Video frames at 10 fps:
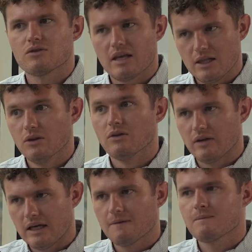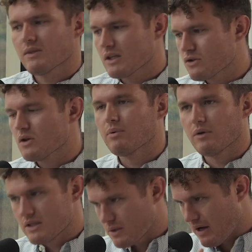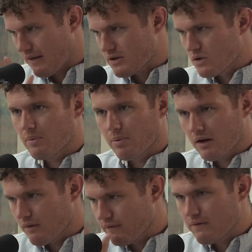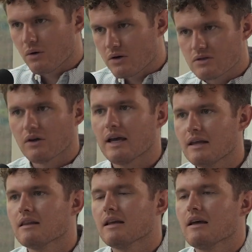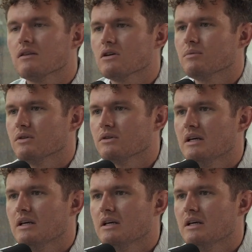they love it, super into it, and they're super focused on getting the job done.